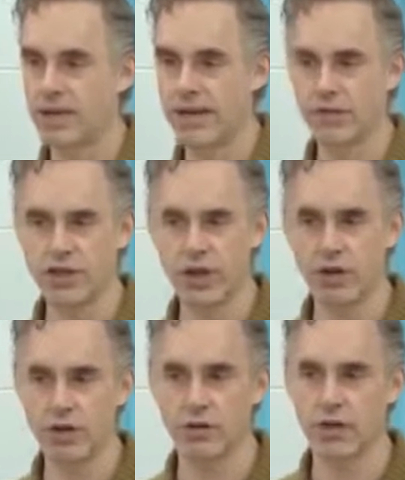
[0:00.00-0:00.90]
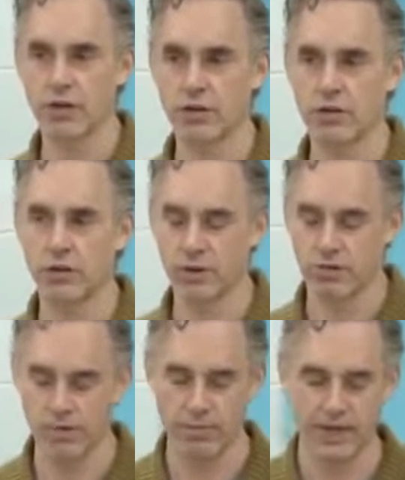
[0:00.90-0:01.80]
Never share your territory
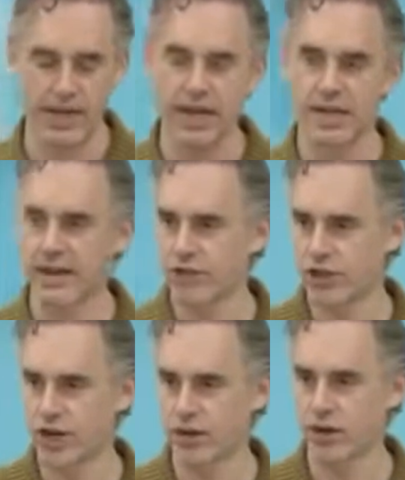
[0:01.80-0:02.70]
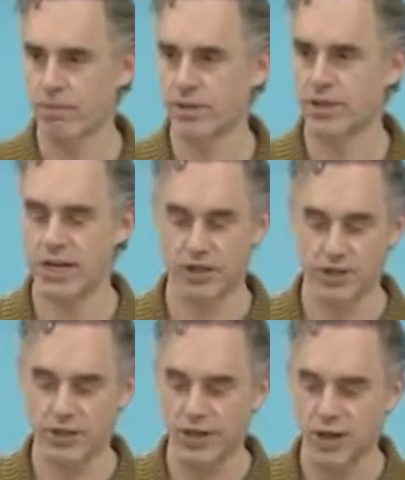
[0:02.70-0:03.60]
with a woman. Never share your
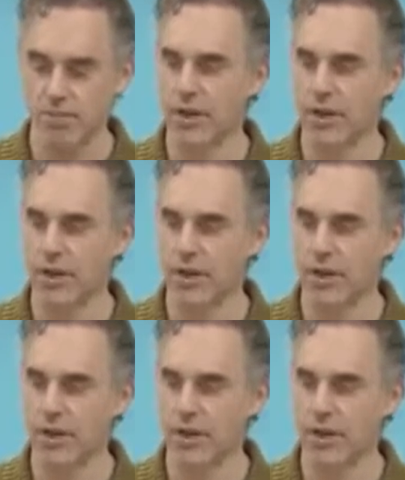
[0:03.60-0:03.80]
possessions.